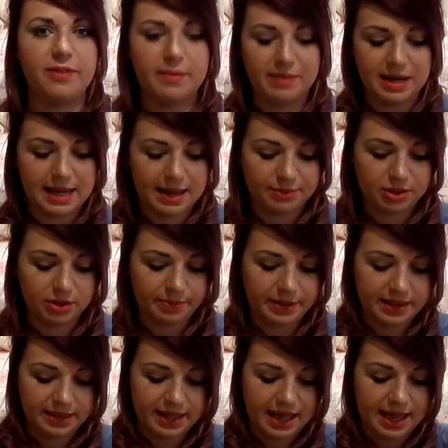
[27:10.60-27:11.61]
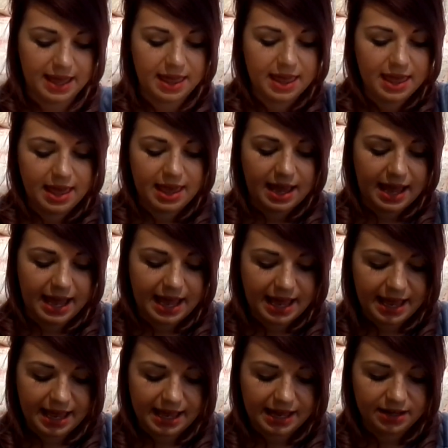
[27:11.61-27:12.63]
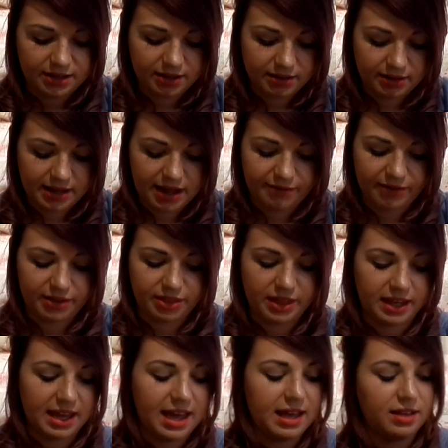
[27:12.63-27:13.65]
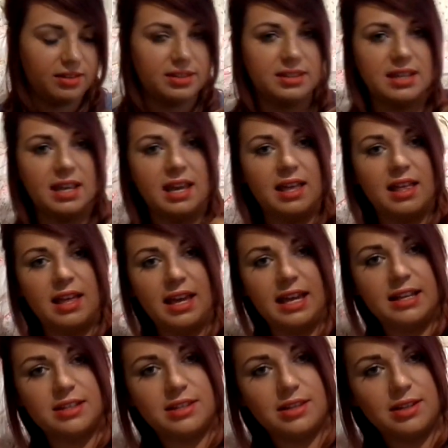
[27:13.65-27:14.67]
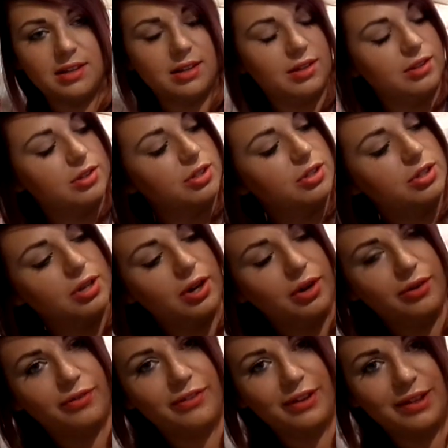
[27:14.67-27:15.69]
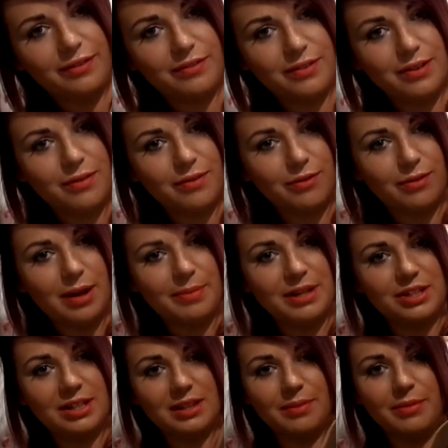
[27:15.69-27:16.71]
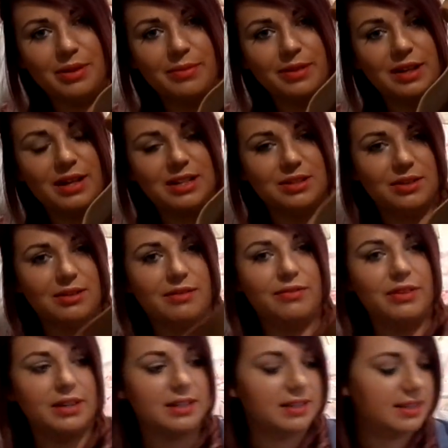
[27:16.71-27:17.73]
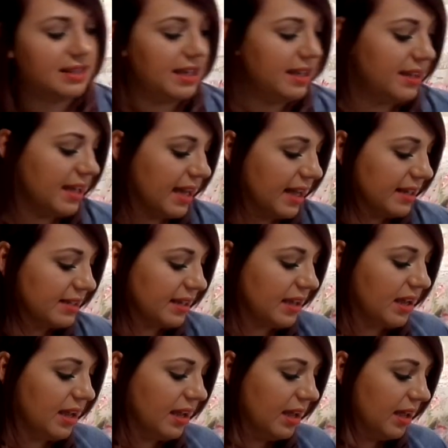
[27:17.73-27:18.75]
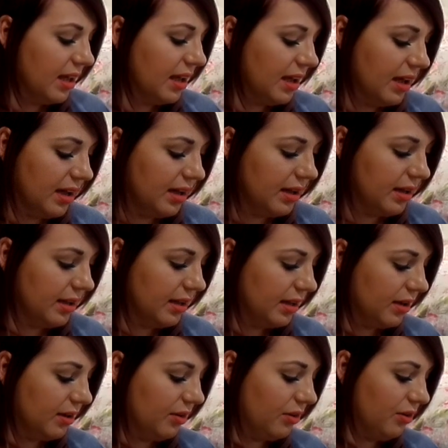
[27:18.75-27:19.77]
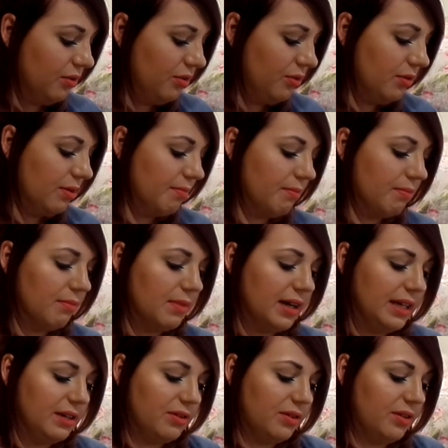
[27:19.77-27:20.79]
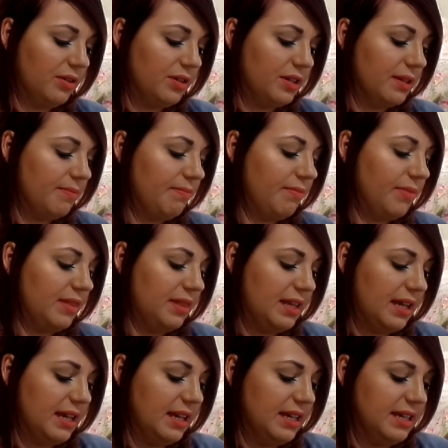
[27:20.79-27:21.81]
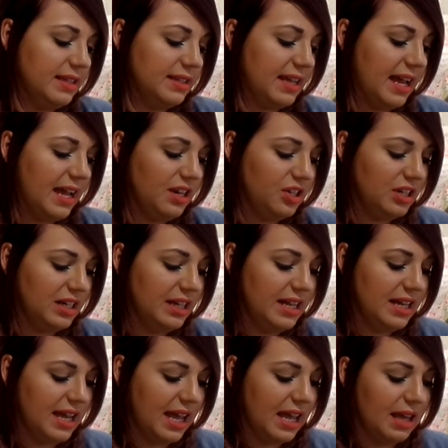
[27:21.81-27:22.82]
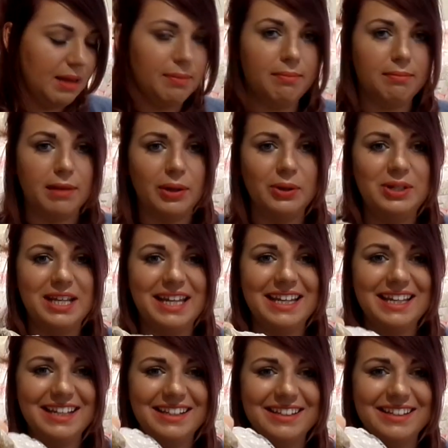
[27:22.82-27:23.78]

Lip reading: my laptop in there and everything else. It's so full of rubbish at the moment. I don't know if you can see that. Oh my god. There is actually a mouldy